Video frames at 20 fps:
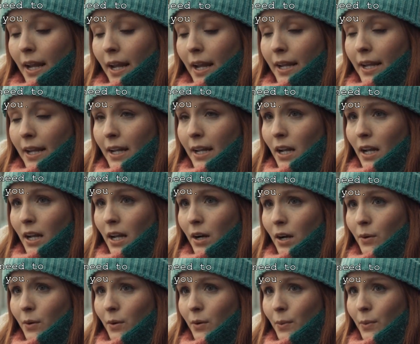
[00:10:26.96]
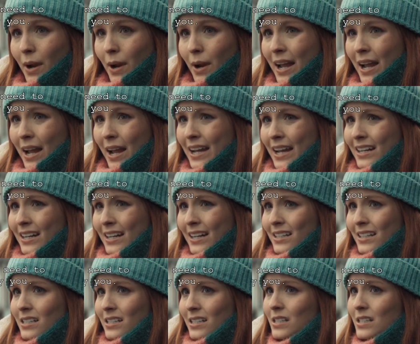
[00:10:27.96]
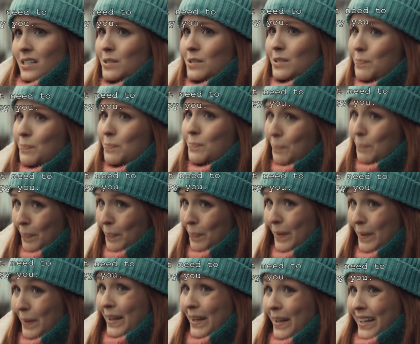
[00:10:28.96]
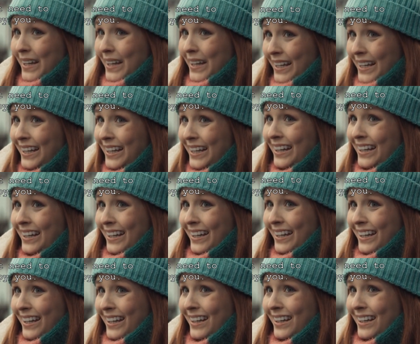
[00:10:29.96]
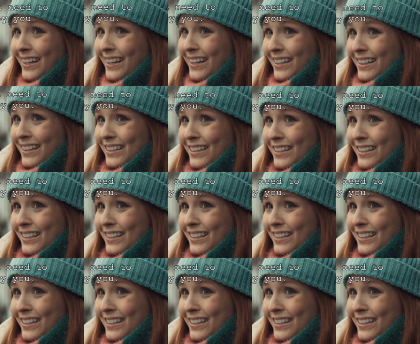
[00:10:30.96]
If so, I don't need to study. I can just copy you.